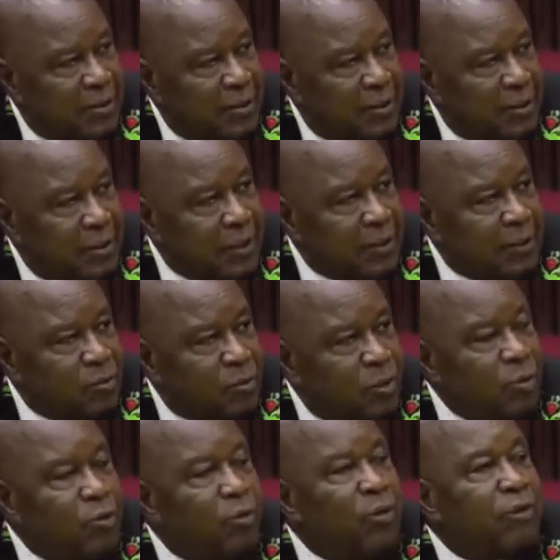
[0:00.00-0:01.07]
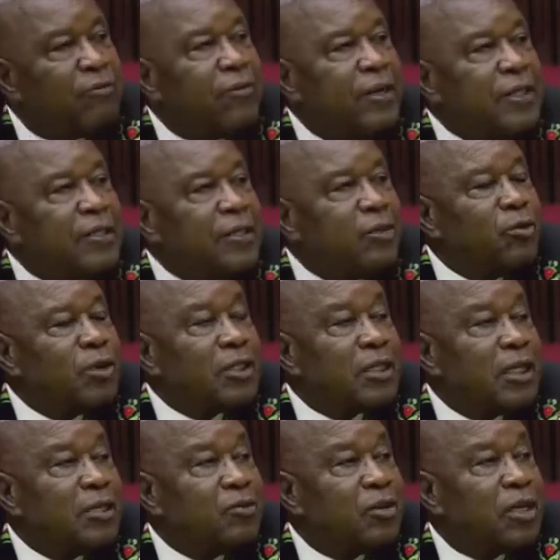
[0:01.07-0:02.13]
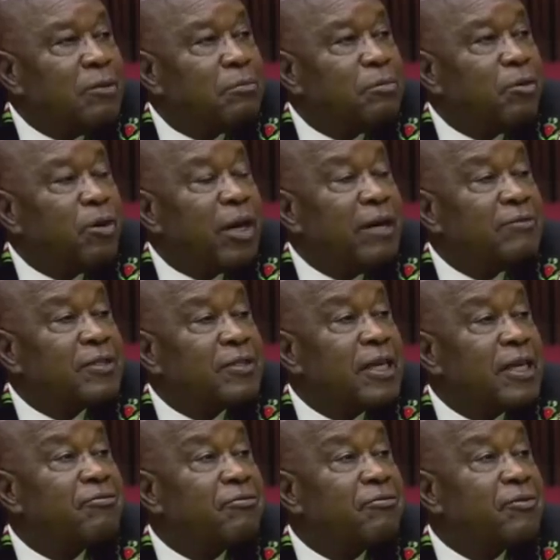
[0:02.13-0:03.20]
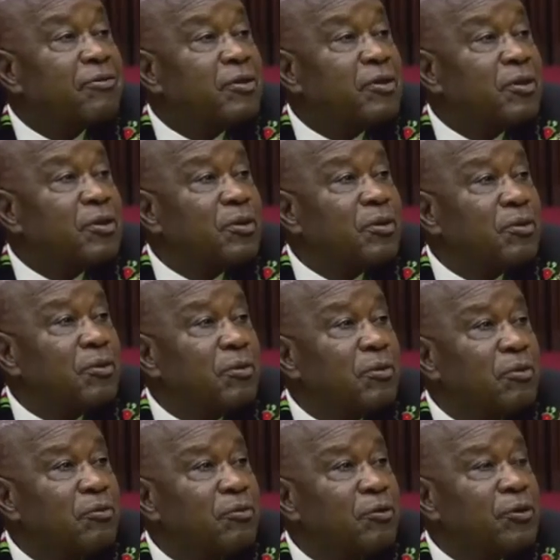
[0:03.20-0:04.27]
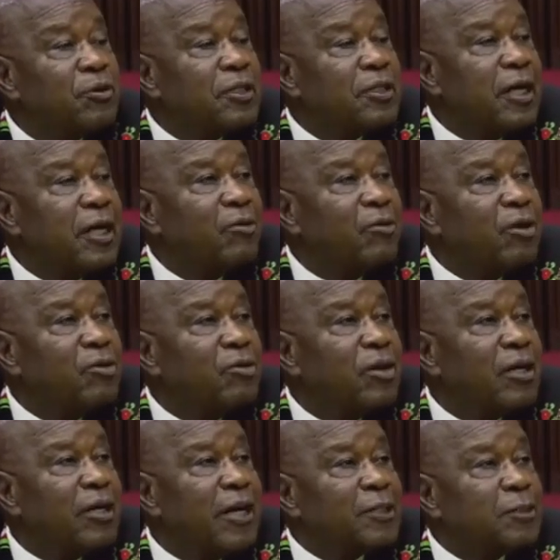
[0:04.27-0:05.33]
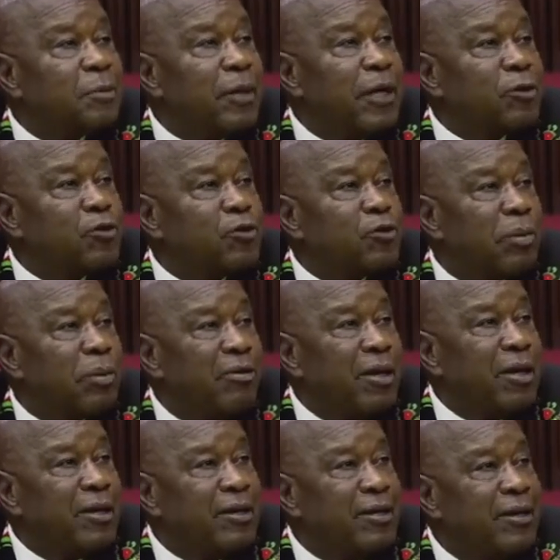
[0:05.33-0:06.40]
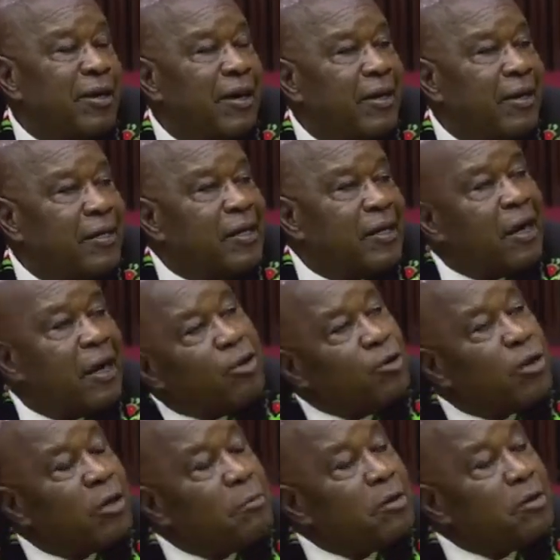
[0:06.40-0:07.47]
that when we were fighting, you were trying to keep your life safe for the day when you can aspire to power? And how are you keeping